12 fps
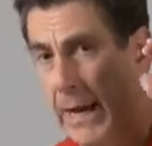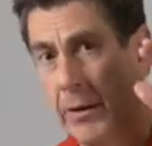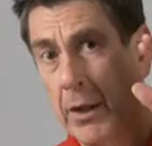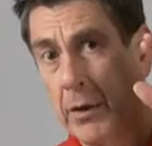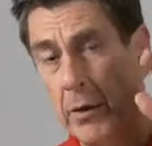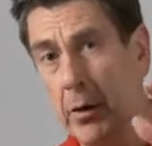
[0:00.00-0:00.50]

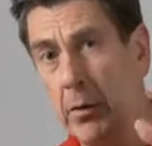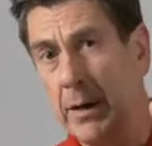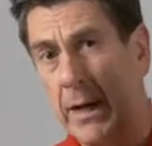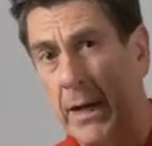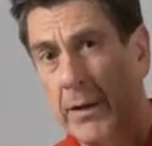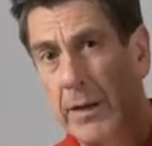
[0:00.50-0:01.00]
And
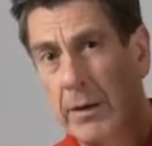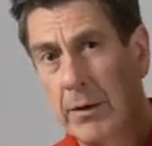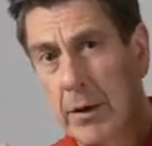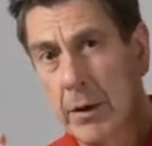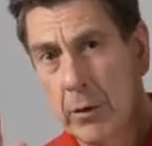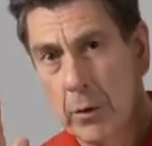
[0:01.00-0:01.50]
note
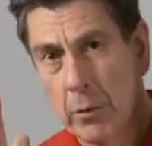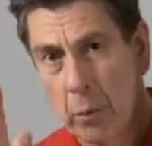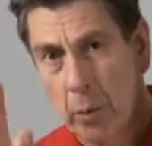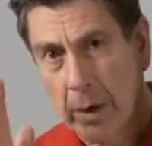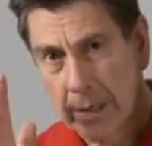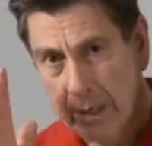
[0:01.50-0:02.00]
that
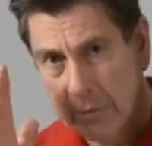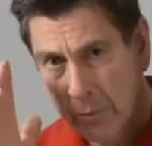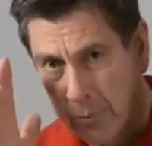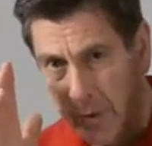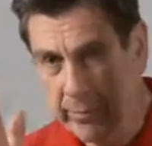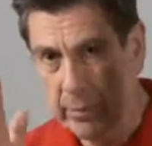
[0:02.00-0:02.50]
what is
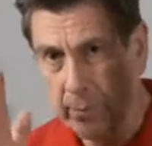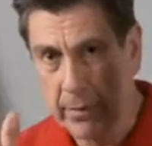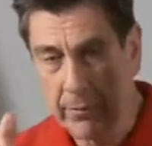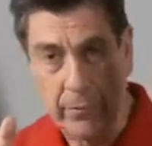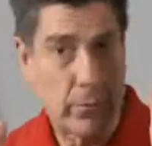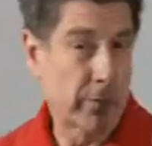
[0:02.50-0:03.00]
a reasonable
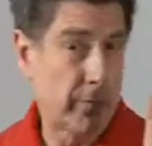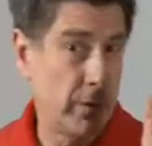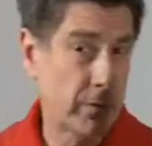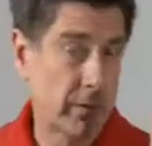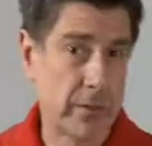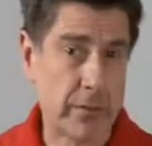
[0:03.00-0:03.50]
amount of force
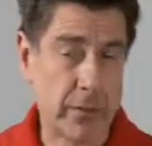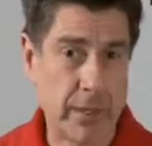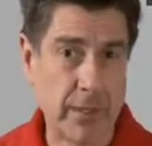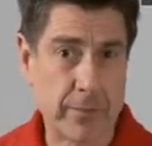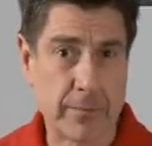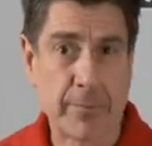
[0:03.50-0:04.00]
to use in a
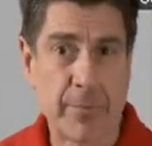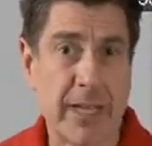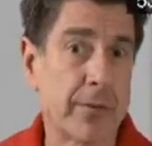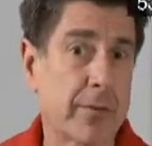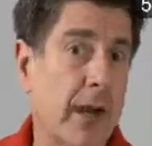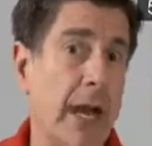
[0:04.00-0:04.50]
situation
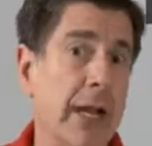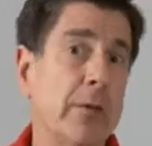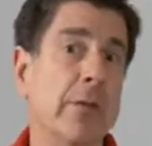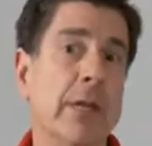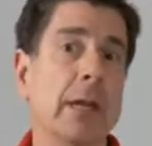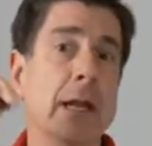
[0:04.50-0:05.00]
is
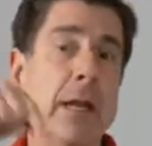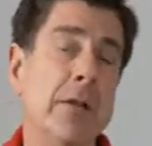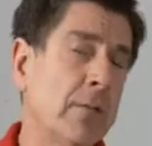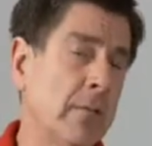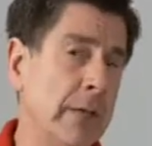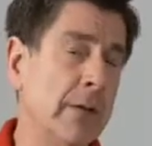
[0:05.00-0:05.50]
tied to the
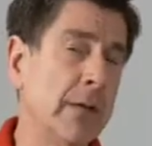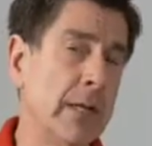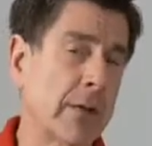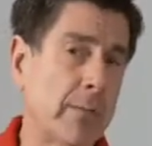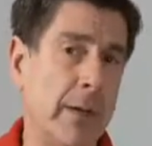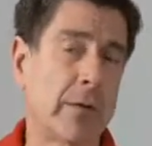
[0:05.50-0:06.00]
injury you
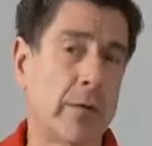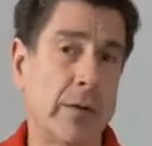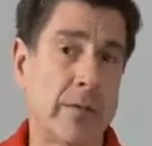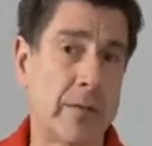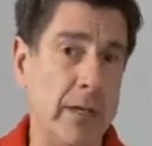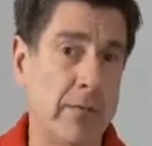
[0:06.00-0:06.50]
can expect to
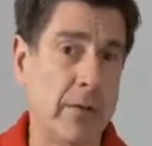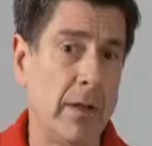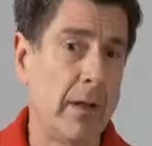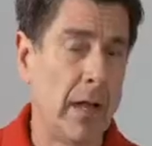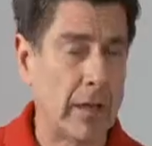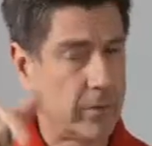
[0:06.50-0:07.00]
receive
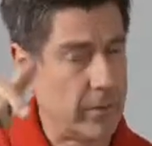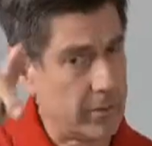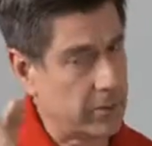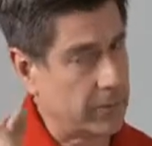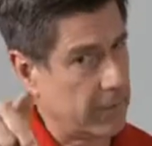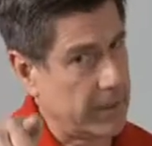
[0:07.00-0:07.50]
as a
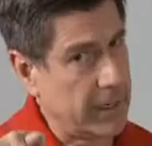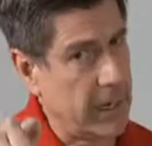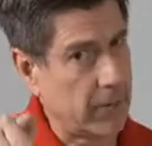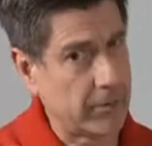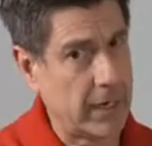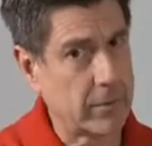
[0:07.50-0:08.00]
result of your
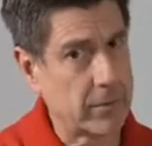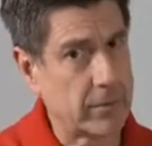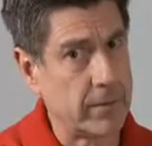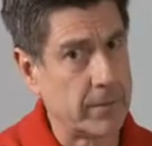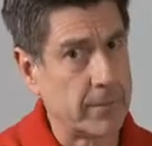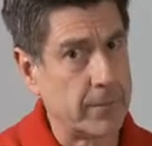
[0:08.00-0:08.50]
attacker's
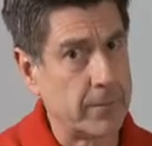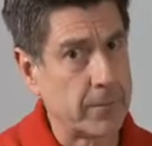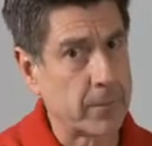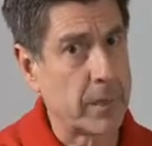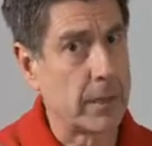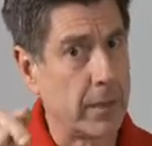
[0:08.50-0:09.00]
actions,
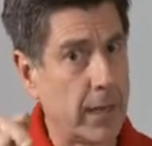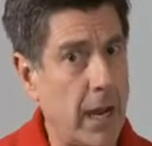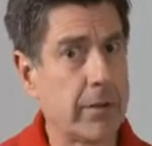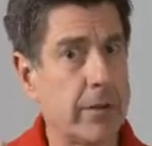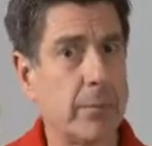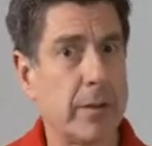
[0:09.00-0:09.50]

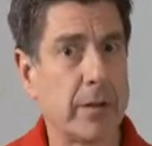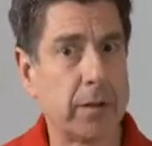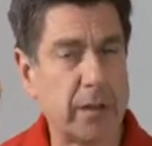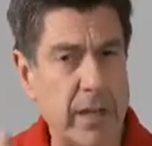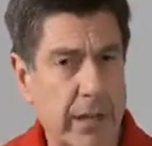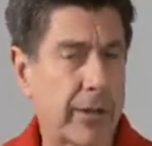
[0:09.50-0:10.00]
not the
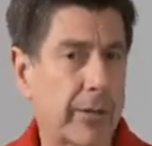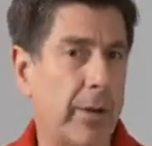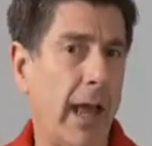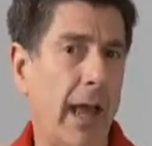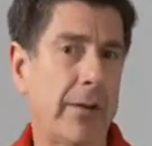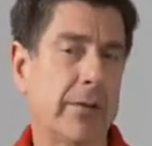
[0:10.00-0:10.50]

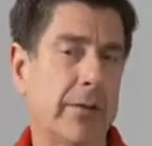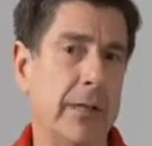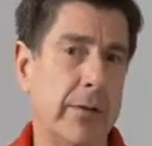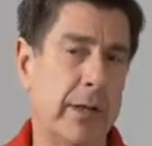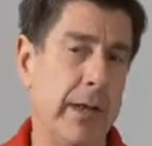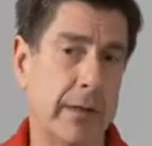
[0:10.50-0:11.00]
particular
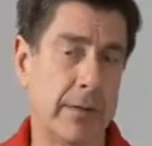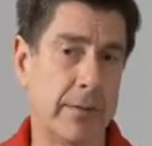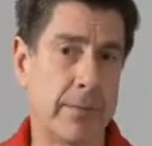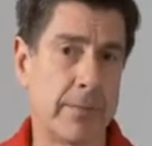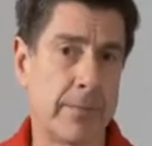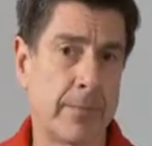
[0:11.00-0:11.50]
action they're taking.